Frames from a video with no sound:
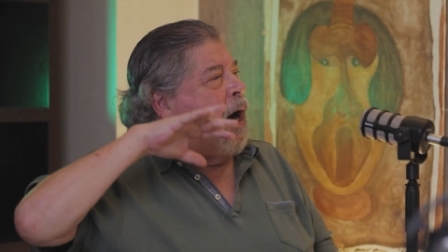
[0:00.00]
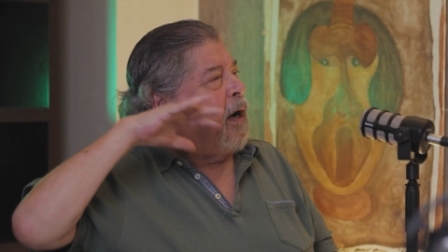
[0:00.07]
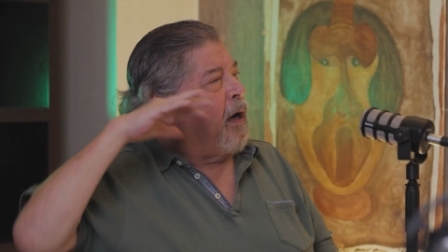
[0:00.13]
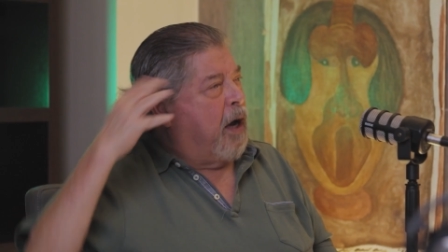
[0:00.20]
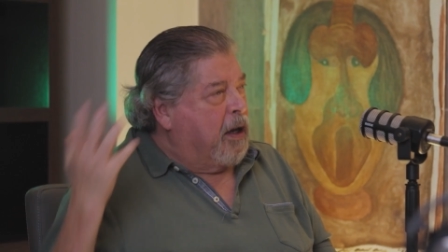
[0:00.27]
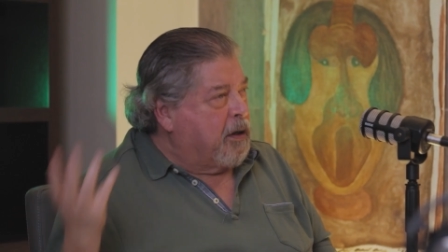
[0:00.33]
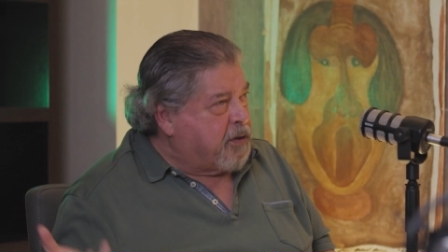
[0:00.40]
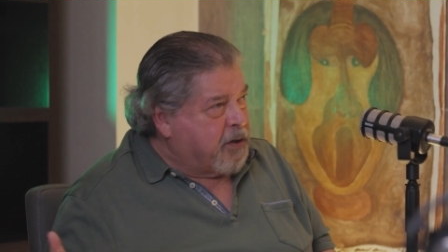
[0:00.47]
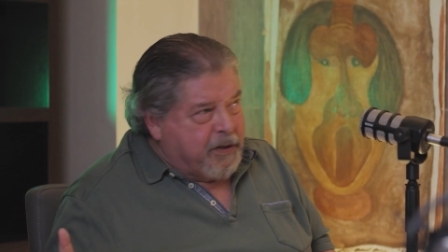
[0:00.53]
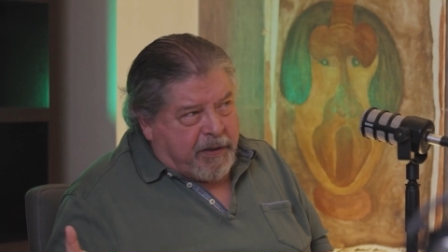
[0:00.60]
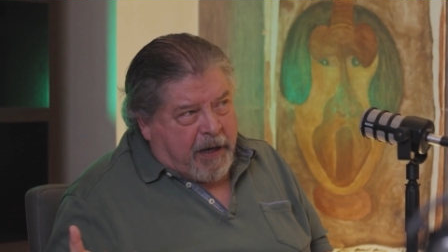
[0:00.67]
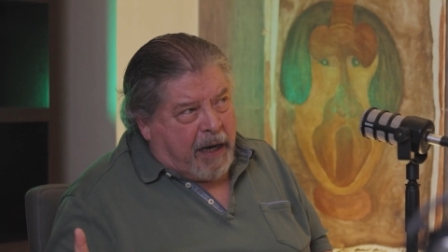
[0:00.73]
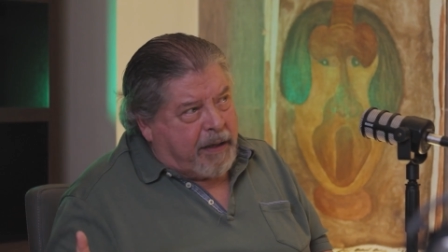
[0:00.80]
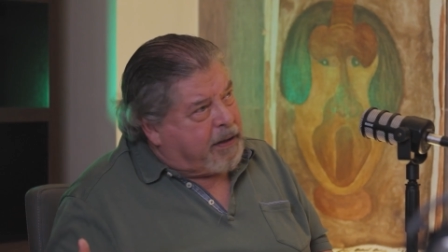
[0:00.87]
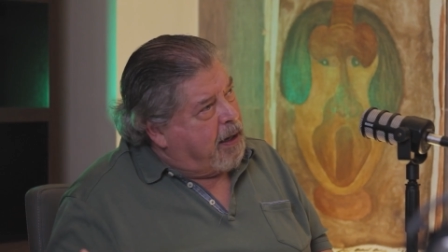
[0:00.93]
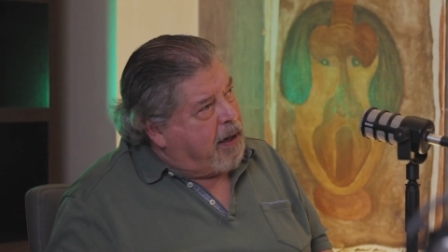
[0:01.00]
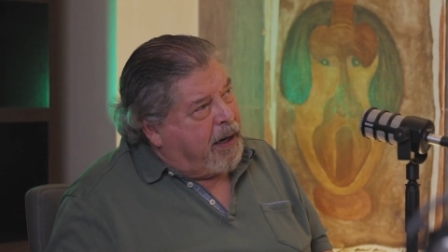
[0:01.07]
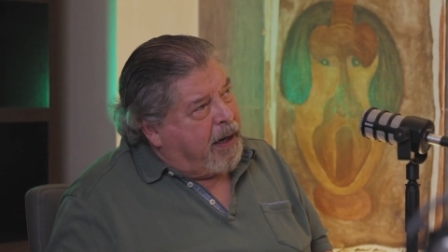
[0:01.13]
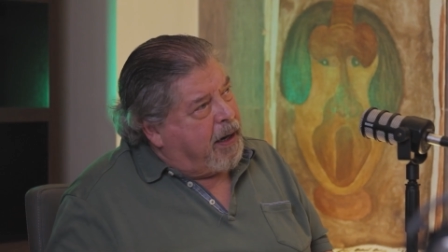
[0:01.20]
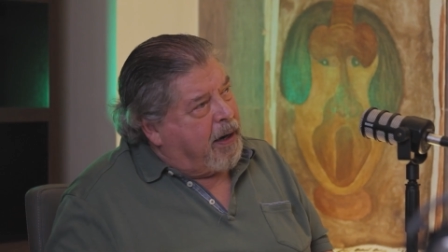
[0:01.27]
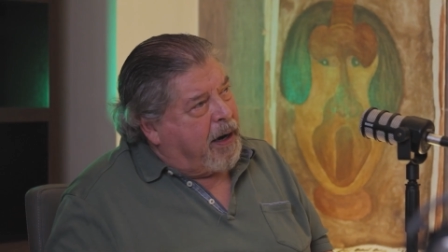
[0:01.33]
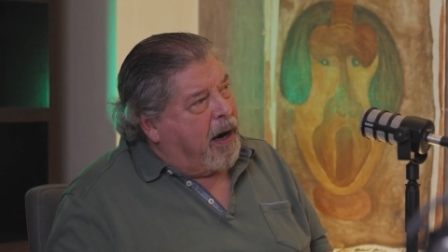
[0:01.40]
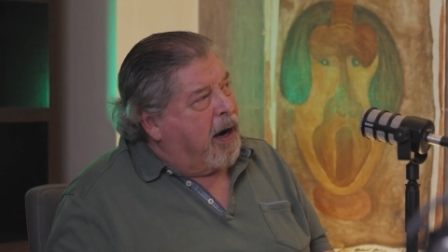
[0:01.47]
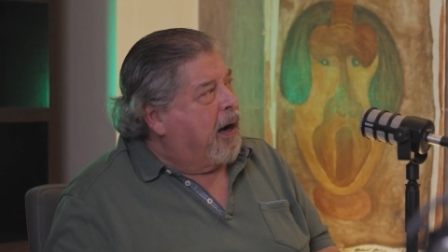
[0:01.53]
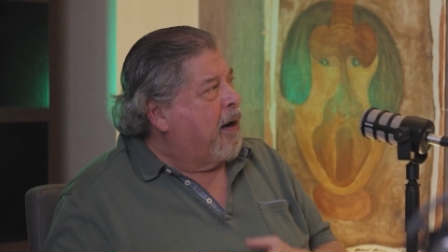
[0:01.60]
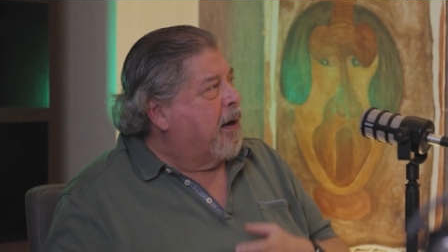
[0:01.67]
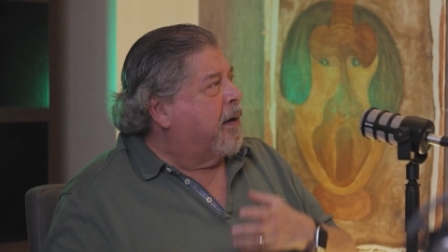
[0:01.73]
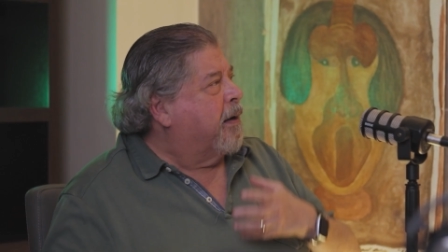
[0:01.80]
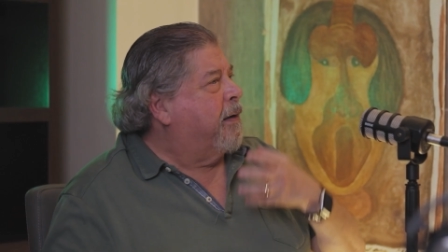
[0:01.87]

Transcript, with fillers: a bad light. Our culture's not there. Yeah.